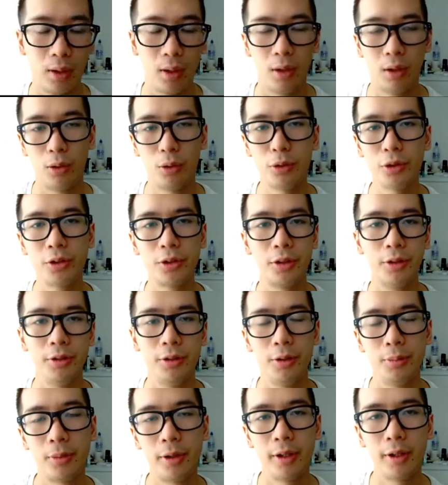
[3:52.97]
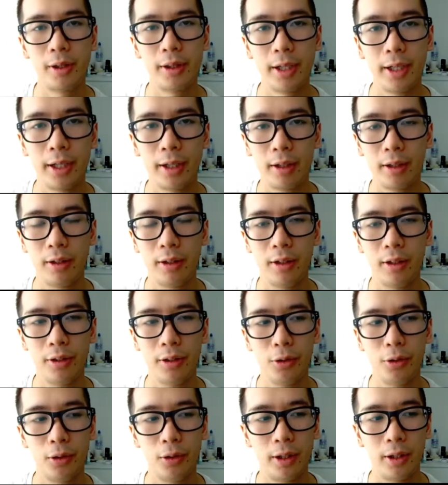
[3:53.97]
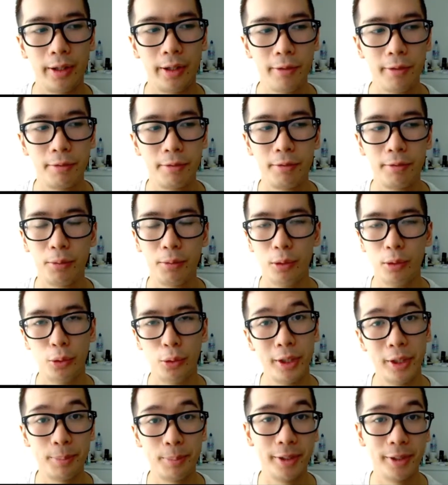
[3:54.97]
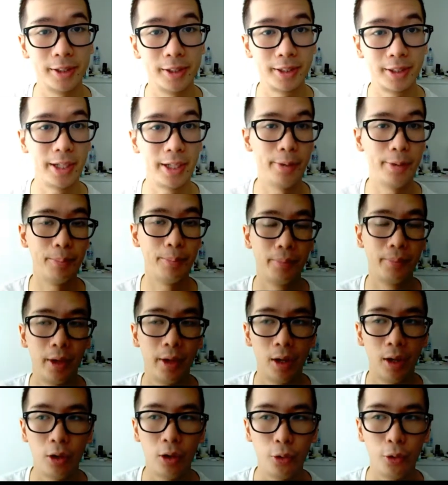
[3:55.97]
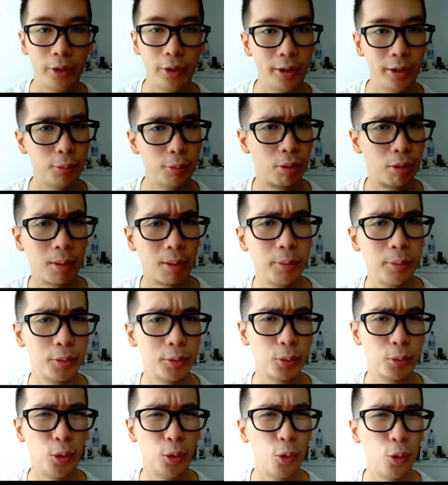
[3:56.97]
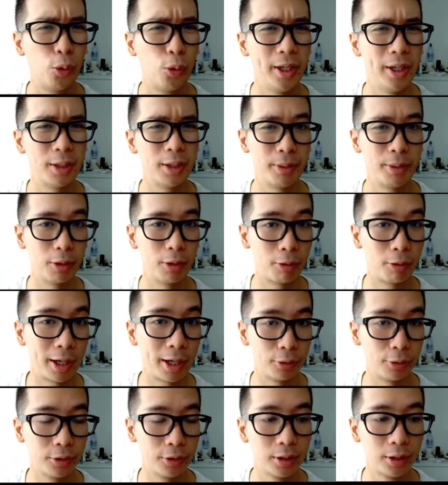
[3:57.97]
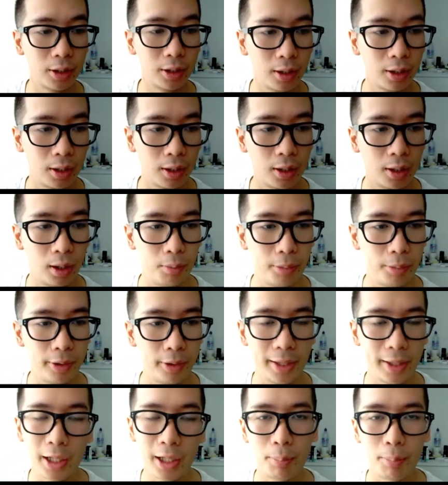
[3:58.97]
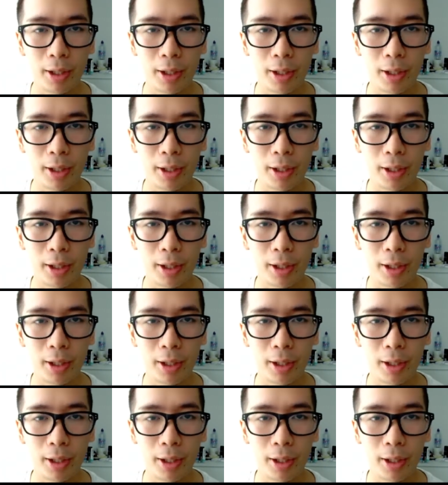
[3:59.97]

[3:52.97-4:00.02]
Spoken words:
Also, you might think that your life will always be the same, or that your problems will always be around, but think